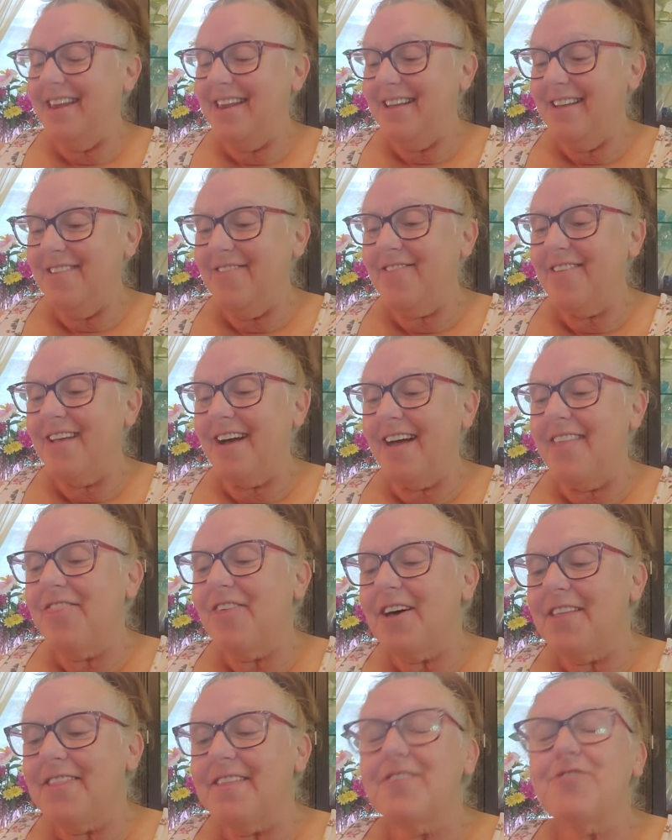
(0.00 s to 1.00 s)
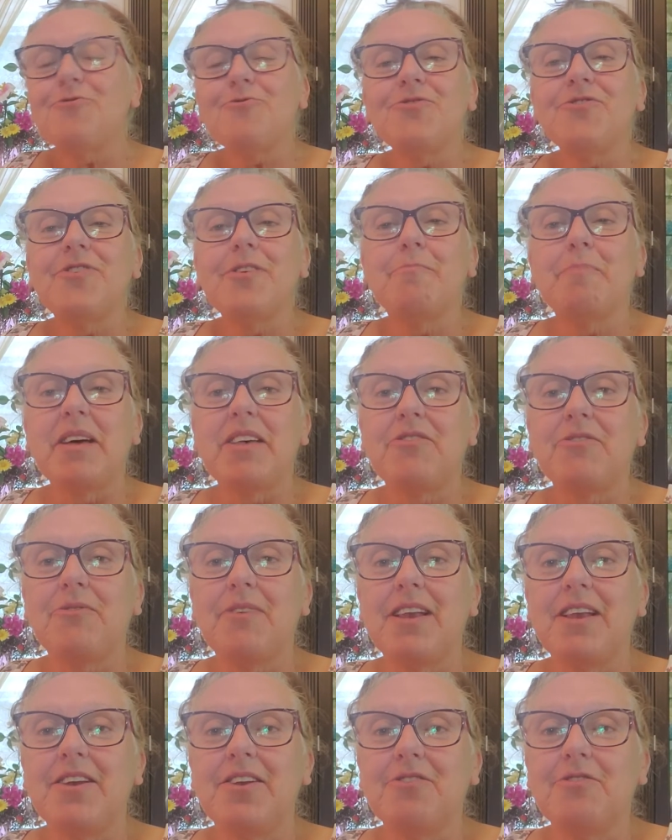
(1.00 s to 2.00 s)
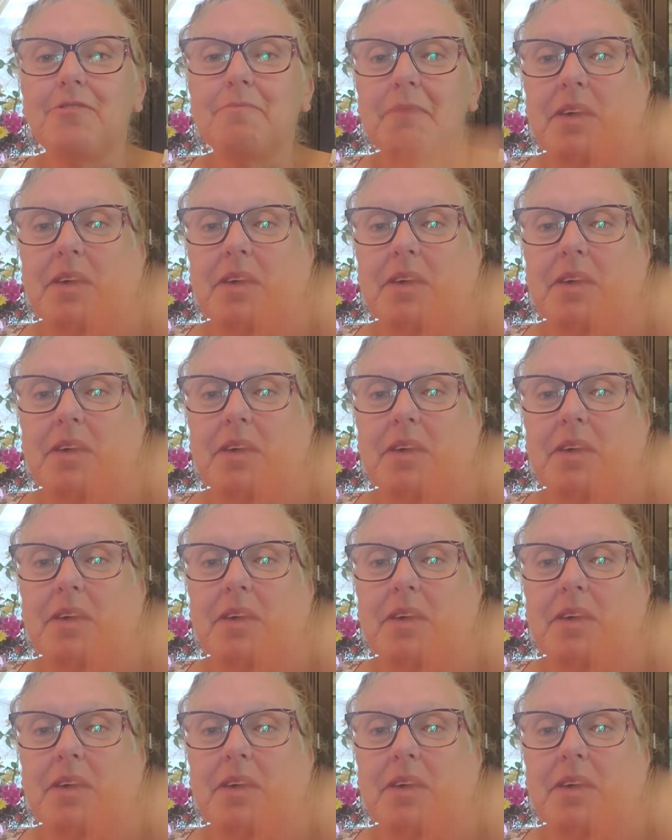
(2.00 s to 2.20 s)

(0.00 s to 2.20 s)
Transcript: is, I thought this was the best way to do it,